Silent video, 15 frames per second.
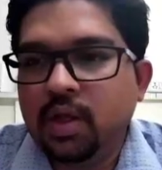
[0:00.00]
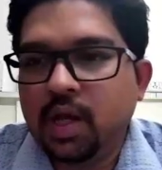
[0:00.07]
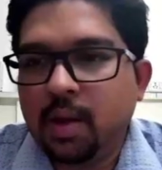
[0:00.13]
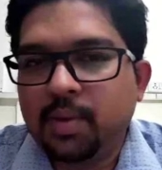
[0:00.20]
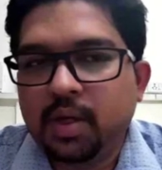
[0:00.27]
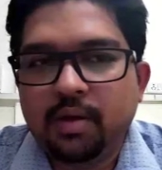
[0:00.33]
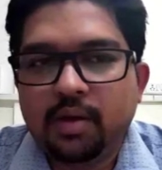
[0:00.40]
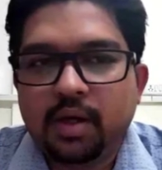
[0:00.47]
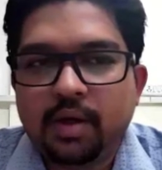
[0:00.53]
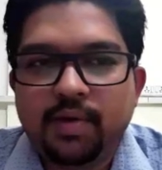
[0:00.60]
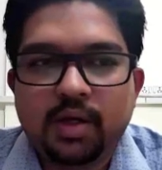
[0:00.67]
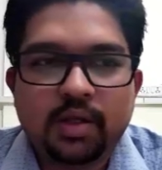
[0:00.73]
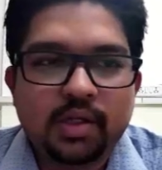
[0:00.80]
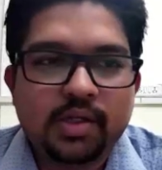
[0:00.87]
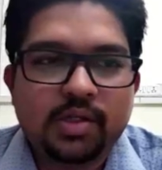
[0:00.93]
Manually I am
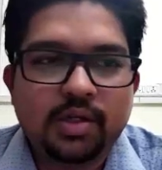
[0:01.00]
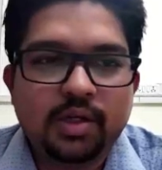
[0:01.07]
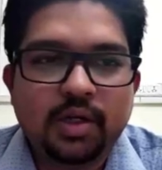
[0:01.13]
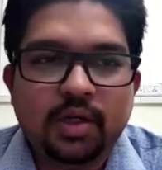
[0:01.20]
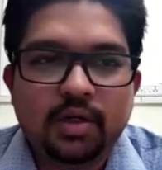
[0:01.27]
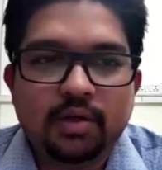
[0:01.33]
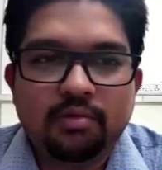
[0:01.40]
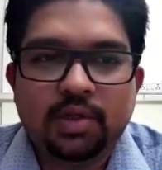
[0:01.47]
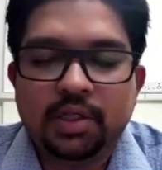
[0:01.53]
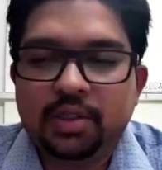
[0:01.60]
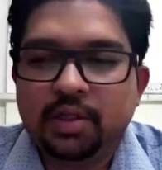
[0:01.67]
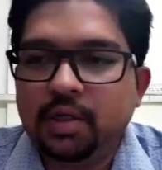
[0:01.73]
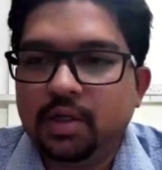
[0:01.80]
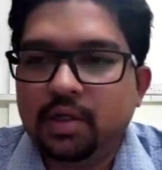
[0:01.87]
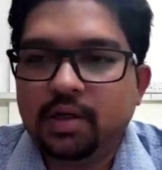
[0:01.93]
giving this
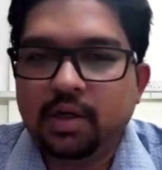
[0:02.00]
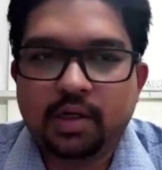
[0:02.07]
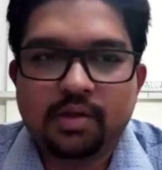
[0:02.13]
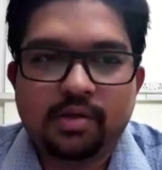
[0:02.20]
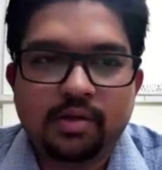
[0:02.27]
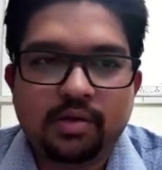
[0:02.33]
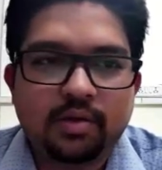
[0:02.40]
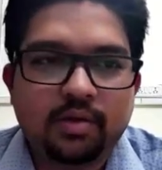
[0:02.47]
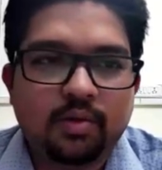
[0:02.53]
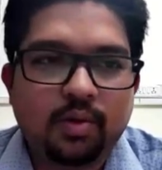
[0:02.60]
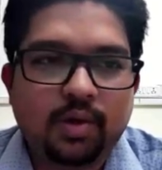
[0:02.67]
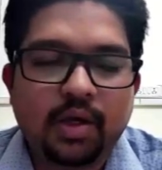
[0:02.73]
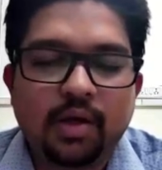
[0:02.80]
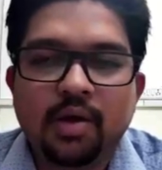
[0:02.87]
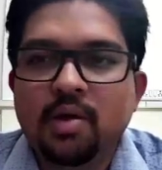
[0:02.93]
D3
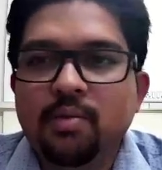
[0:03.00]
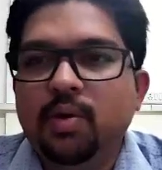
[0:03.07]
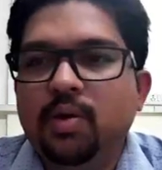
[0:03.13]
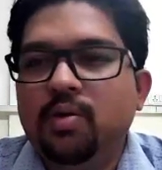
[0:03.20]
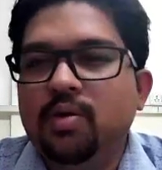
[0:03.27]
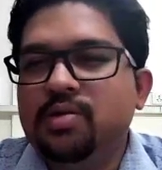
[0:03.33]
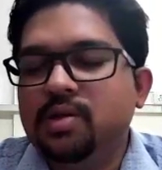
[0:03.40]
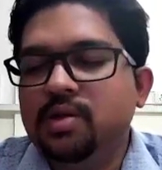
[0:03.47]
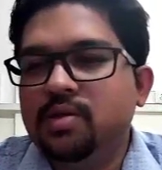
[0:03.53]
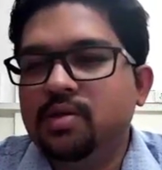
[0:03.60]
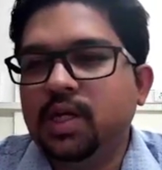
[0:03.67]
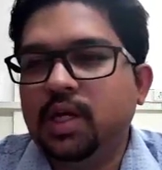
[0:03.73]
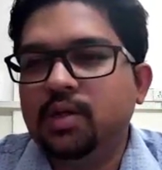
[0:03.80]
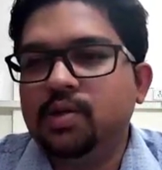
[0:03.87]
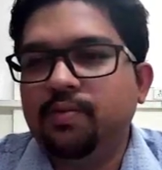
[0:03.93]
correction, okay,
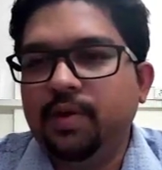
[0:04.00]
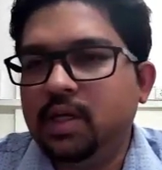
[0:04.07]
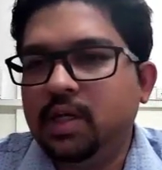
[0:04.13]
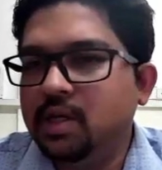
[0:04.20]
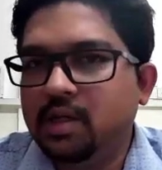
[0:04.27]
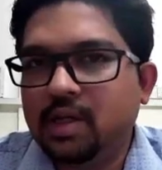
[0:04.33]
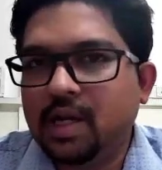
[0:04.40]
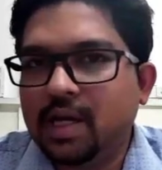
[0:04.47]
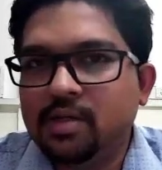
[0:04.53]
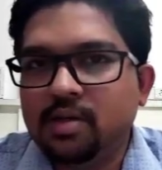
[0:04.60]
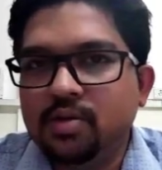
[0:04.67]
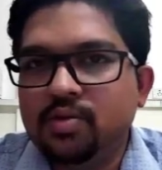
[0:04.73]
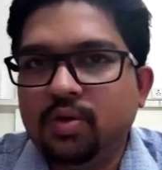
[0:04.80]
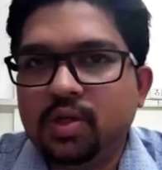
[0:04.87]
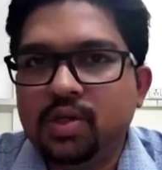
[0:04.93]
because since there is a weak
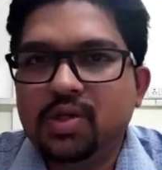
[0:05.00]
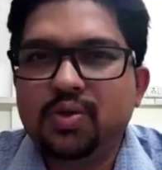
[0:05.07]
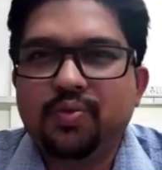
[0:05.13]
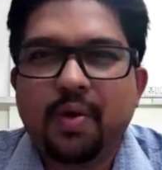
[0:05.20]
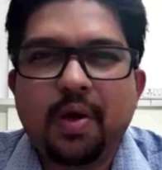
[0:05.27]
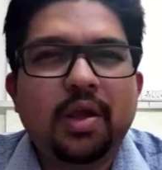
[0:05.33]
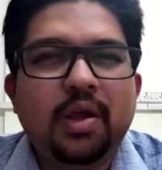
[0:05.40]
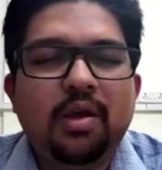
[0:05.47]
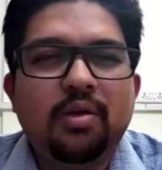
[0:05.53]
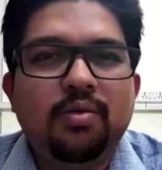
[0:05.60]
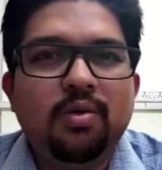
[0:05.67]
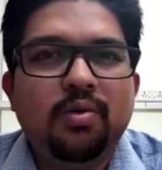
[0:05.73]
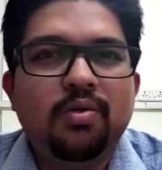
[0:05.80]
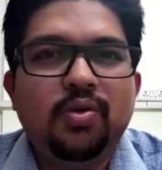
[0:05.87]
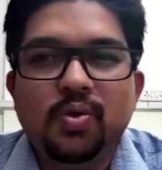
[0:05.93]
interaction, so this is
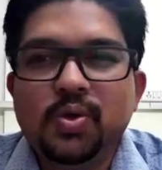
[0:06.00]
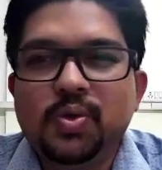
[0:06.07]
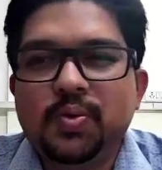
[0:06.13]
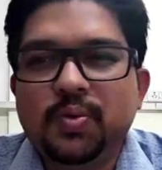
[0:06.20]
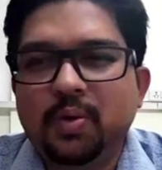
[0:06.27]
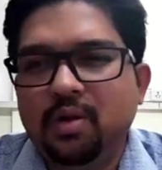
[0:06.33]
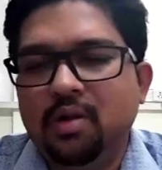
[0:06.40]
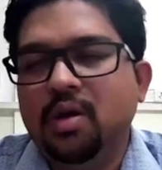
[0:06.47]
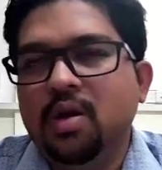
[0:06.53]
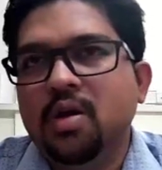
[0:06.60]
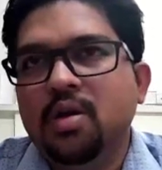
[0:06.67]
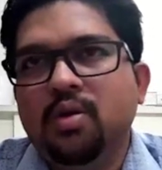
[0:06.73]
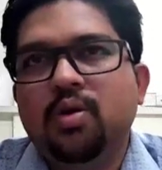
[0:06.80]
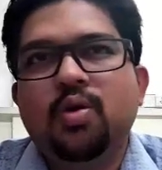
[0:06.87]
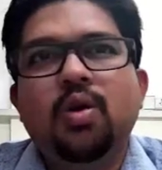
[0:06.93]
very
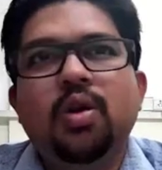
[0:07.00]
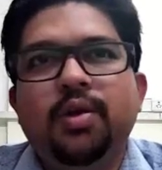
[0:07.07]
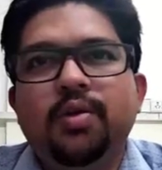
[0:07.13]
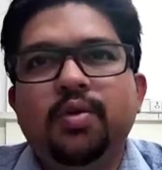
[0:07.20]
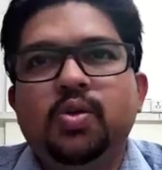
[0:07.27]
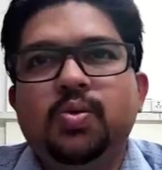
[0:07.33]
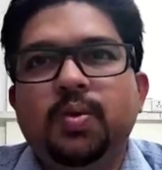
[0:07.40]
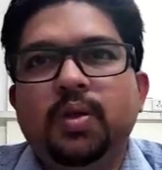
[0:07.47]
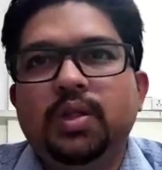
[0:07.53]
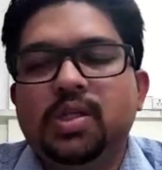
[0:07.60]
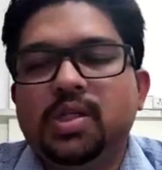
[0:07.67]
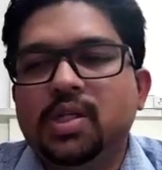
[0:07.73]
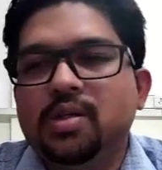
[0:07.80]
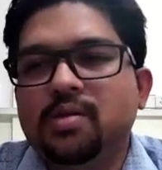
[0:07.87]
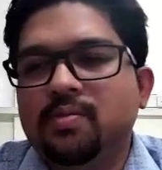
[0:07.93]
useful. Not only
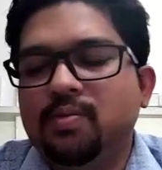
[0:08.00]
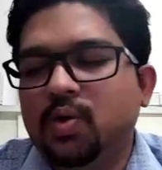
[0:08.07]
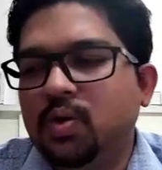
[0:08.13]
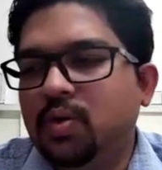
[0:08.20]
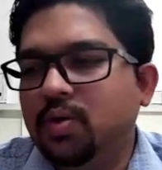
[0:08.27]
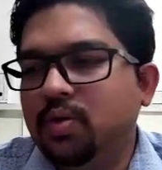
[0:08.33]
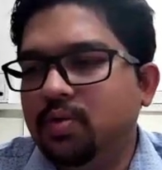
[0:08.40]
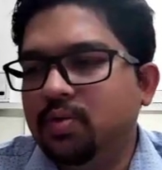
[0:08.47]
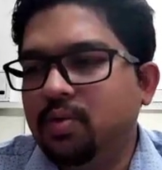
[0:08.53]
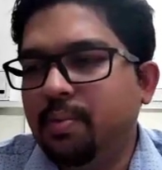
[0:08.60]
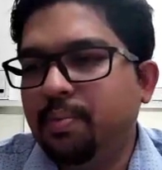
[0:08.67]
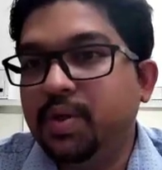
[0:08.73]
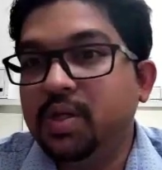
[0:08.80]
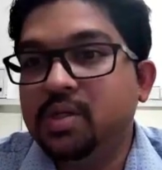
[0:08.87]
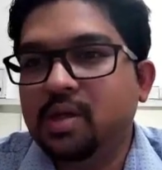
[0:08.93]
useful, this is
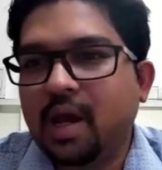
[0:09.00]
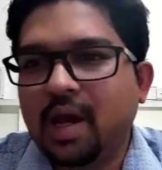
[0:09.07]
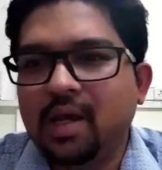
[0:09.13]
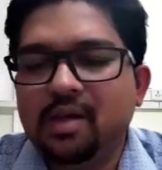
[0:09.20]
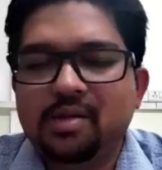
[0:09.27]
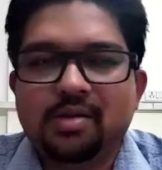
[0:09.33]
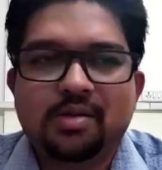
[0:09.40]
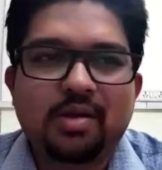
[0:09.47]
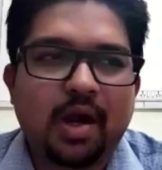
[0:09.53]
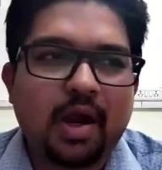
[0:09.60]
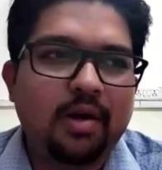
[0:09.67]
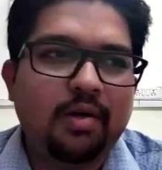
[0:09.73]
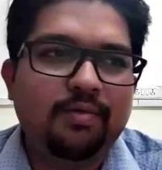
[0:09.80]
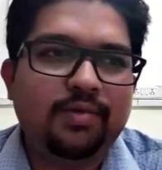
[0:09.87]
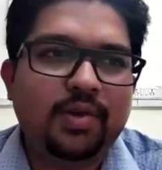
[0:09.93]
more
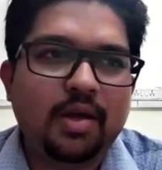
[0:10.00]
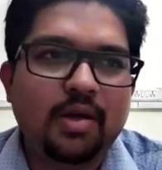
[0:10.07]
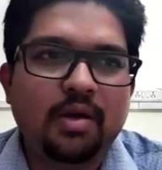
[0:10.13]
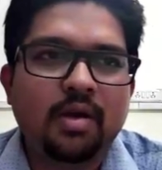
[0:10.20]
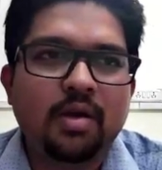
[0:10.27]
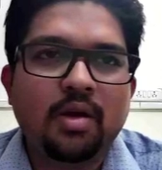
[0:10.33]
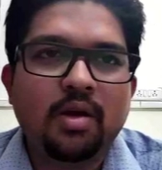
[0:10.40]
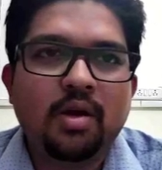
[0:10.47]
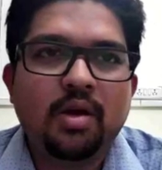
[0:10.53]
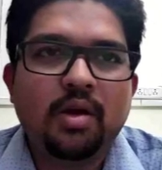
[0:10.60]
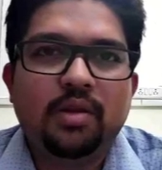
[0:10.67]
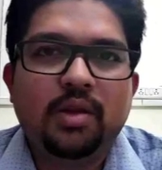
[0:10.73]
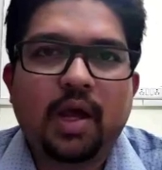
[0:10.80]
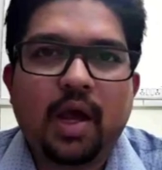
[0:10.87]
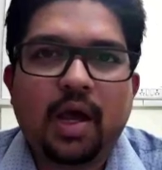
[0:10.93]
precise kind of thing
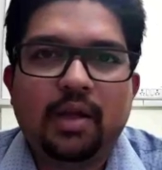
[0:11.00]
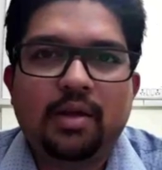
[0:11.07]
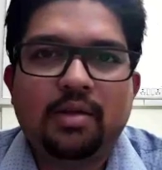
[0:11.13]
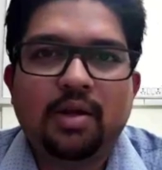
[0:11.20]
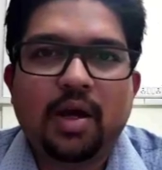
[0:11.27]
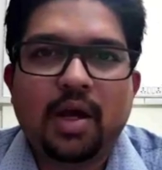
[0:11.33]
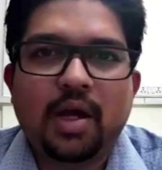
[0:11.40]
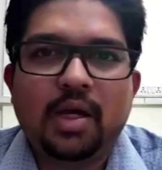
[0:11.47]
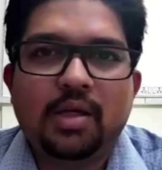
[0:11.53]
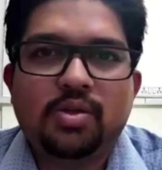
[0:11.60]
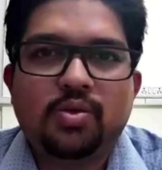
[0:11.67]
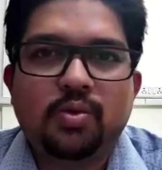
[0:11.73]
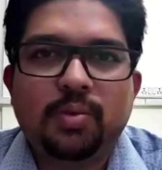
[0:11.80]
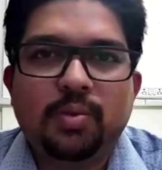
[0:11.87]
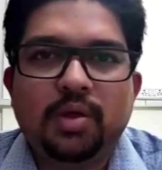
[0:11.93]
that
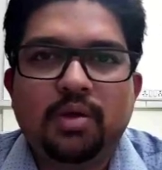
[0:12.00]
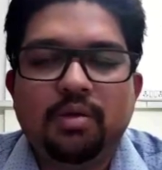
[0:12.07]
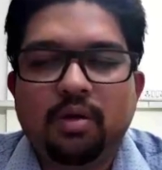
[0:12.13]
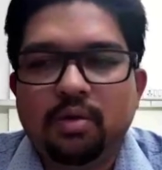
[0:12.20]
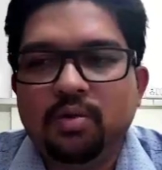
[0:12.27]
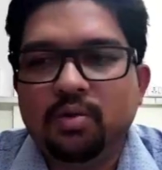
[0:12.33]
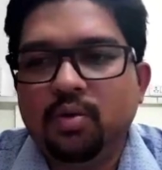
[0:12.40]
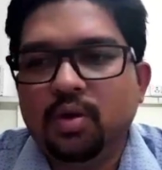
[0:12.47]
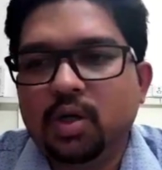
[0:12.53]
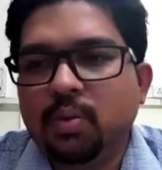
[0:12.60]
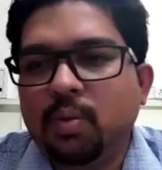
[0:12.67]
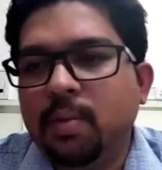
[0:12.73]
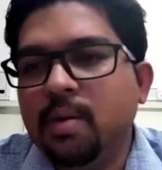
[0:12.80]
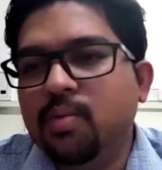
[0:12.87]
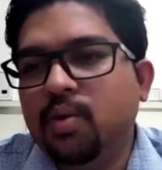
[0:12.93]
has to be
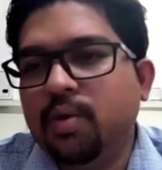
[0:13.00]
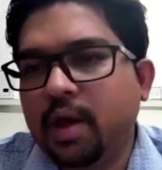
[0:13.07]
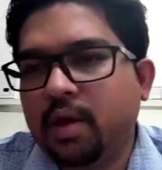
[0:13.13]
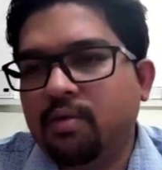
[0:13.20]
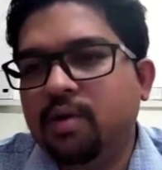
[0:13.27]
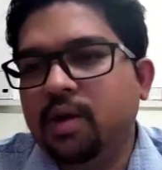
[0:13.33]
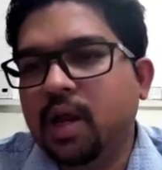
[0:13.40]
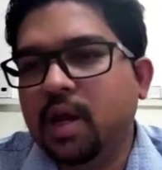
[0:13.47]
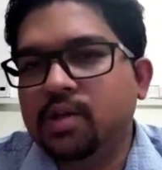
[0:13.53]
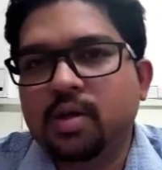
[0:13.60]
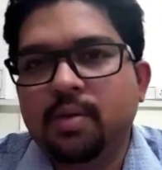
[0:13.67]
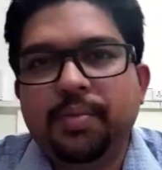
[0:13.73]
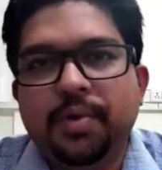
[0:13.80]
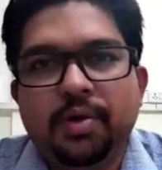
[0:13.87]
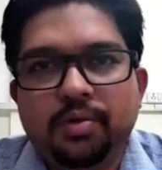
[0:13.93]
it will be more
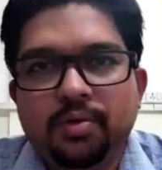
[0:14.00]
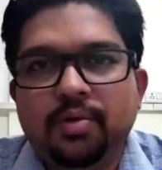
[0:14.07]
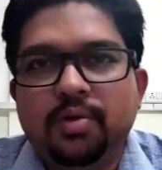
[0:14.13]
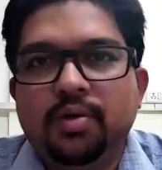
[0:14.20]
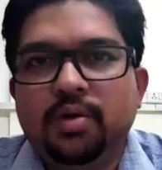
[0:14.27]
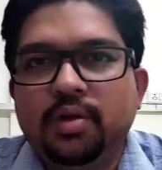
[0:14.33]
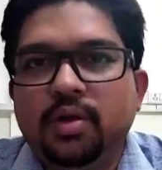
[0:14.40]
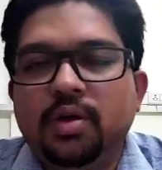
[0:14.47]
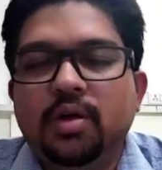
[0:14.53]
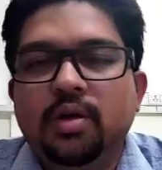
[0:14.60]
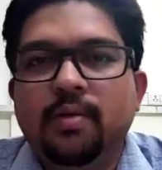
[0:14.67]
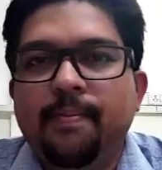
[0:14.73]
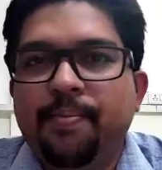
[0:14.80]
accurate as compared to your